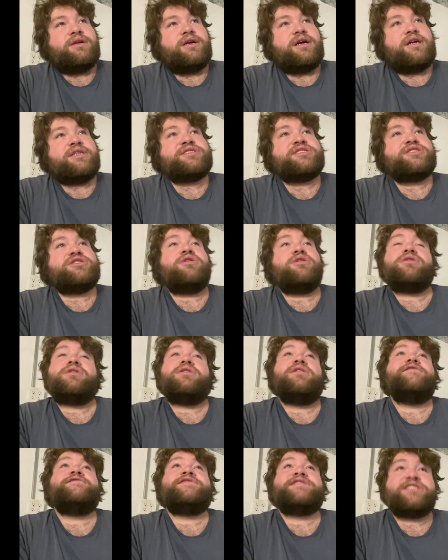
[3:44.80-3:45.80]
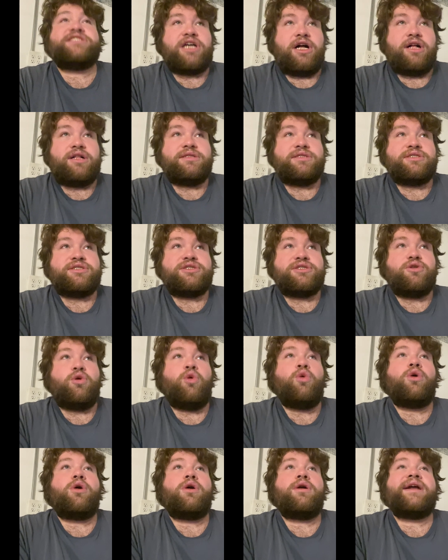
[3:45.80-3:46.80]
a circle of salt,
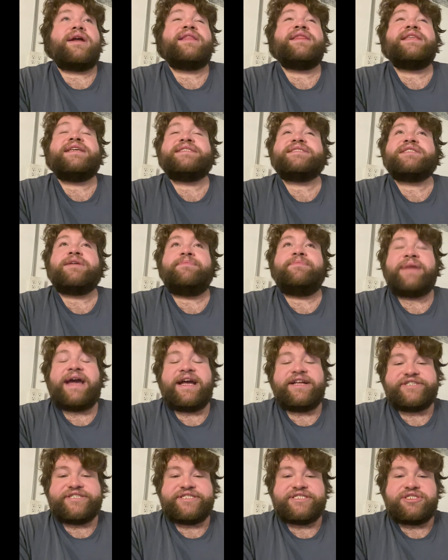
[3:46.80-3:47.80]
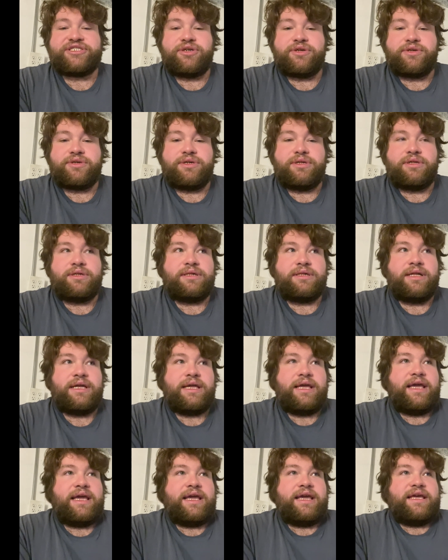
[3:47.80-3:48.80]
or at least a magic circle.
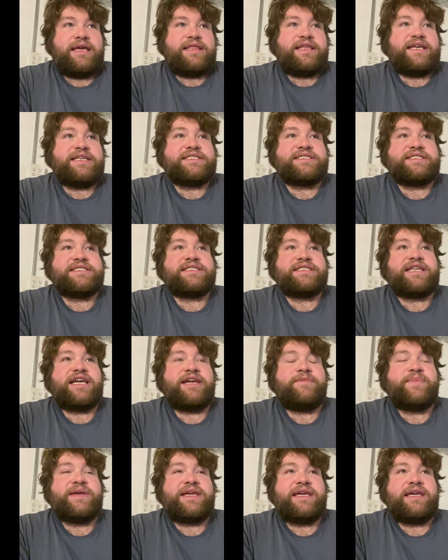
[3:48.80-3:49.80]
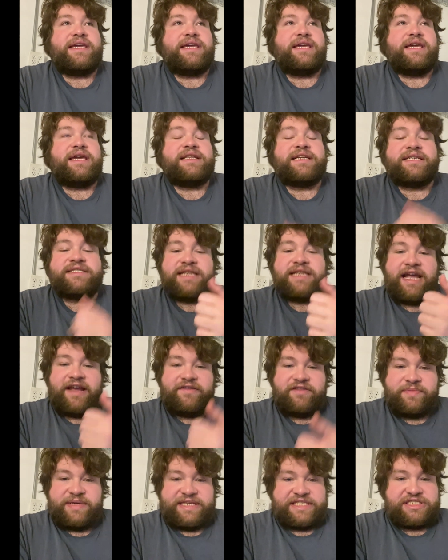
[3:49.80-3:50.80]
This can be, it doesn't have
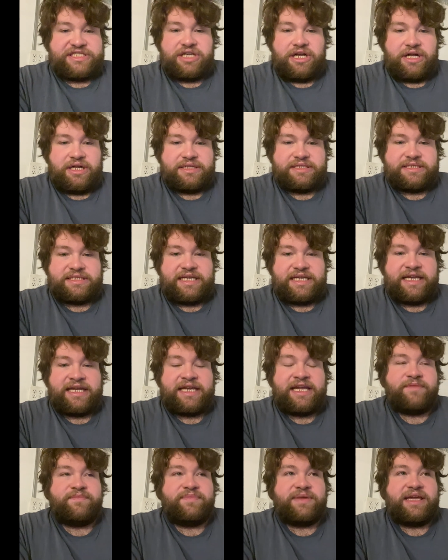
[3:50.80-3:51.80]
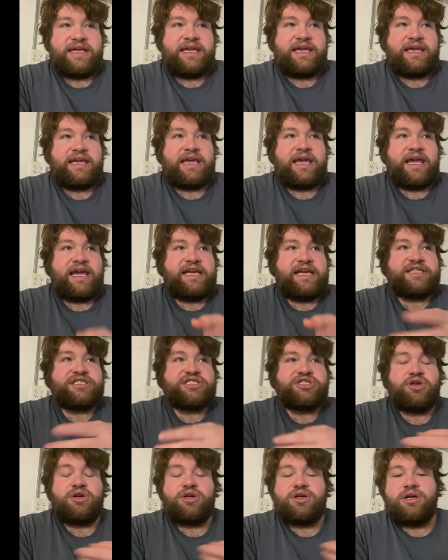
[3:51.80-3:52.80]
to be salt. It can be a
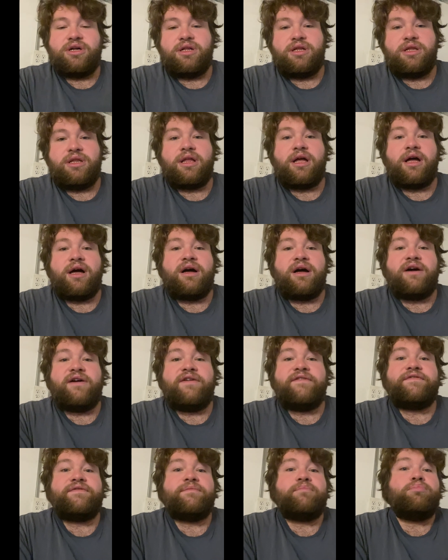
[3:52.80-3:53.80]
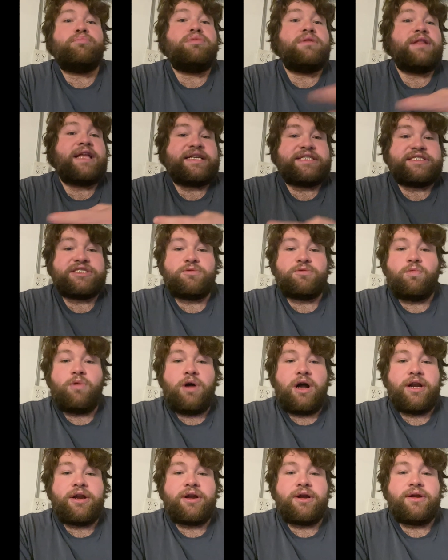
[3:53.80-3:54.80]
circle of blessed
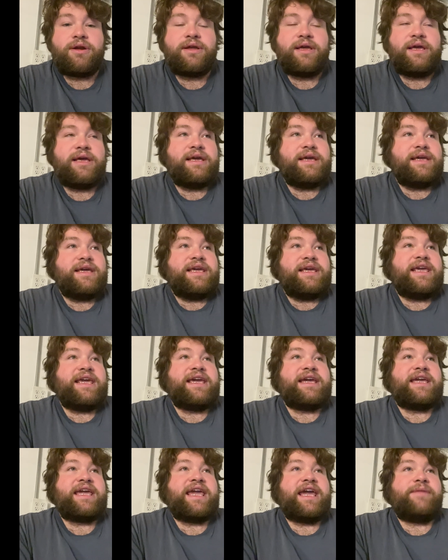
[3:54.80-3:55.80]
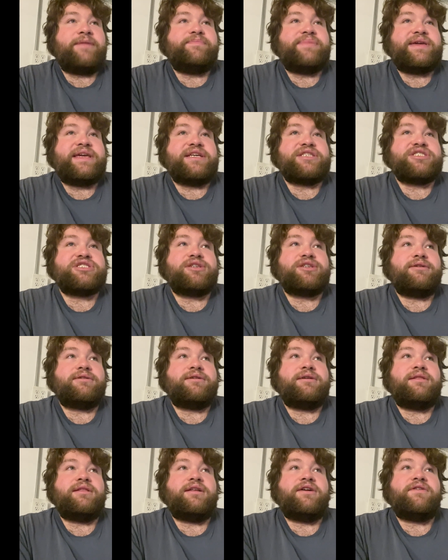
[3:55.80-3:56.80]
water. It can be a
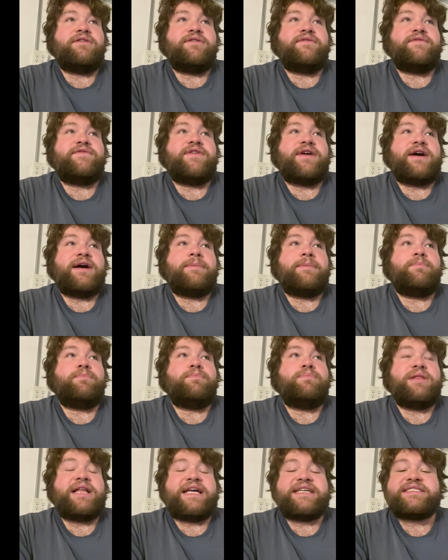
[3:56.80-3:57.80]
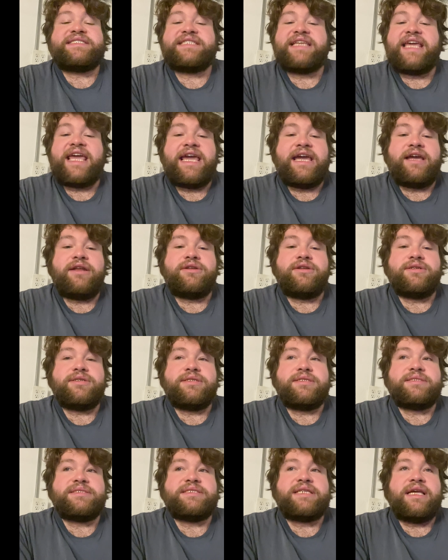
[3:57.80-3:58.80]
circle of uh, blessed
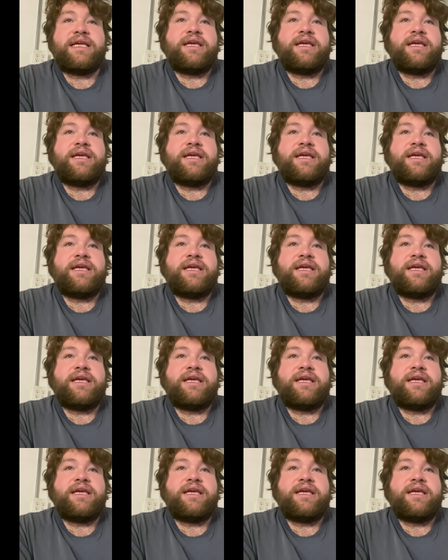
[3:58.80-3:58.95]
candles,